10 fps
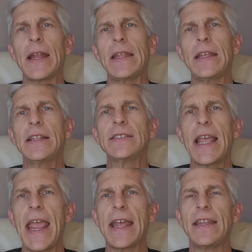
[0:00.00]
And in his
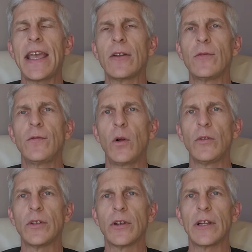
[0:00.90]
hand, he had a
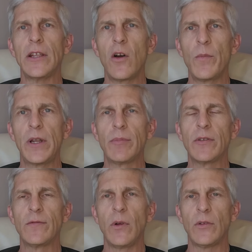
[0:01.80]
folder, and he opened up
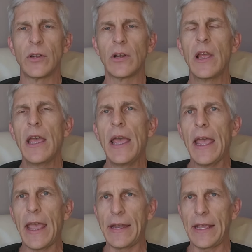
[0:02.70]
the folder,
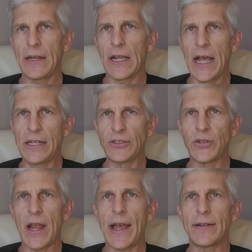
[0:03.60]
and he had a
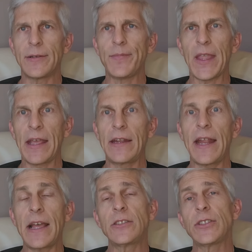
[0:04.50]
contract, and it
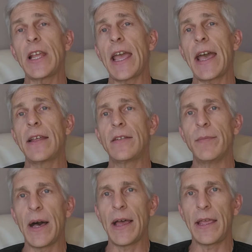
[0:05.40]
actually had
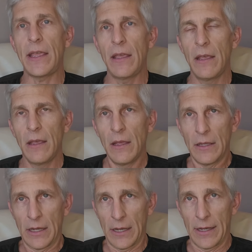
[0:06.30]
my
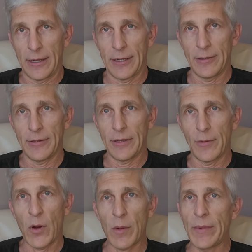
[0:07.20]

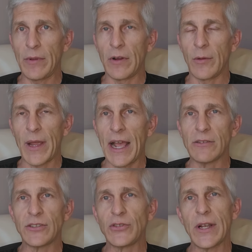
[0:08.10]
my
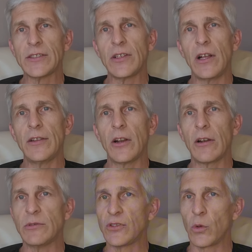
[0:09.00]
house address on there.
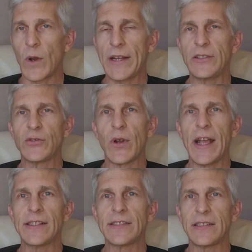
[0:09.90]
It was the right
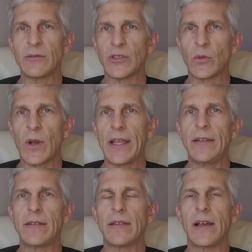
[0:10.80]
address. It was the
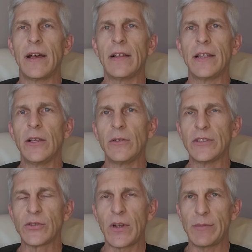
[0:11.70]
right legal
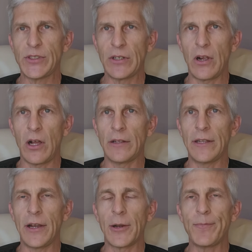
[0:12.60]
description on
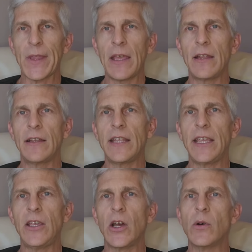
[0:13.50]
there. And
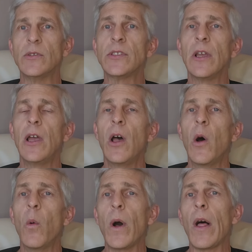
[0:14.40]
he goes,
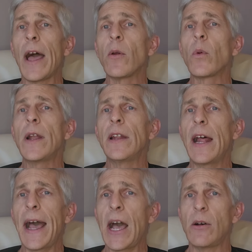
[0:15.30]
"Well, I rented
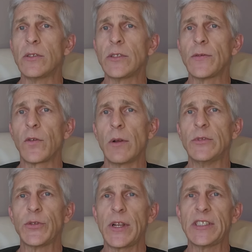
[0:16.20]
a house from
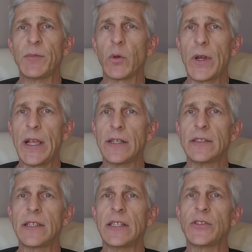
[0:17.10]
Tres
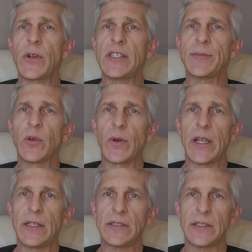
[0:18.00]
Marias, and Tres
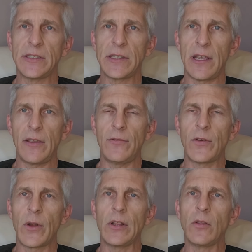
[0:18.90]
Marias is a
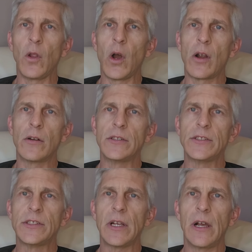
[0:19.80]
very
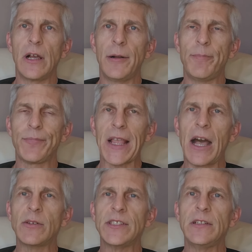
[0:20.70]
large
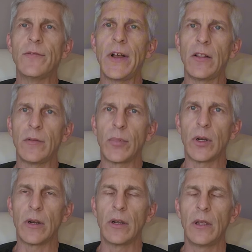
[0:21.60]
housing
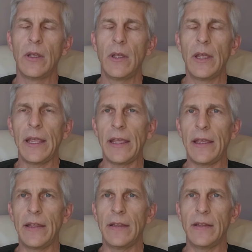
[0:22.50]
developer
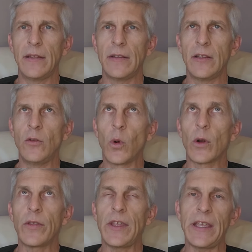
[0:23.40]
in the
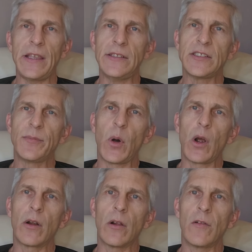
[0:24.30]
northeast
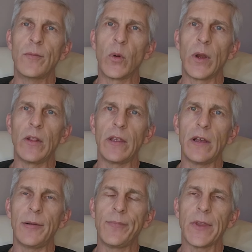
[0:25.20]
part of Morelia.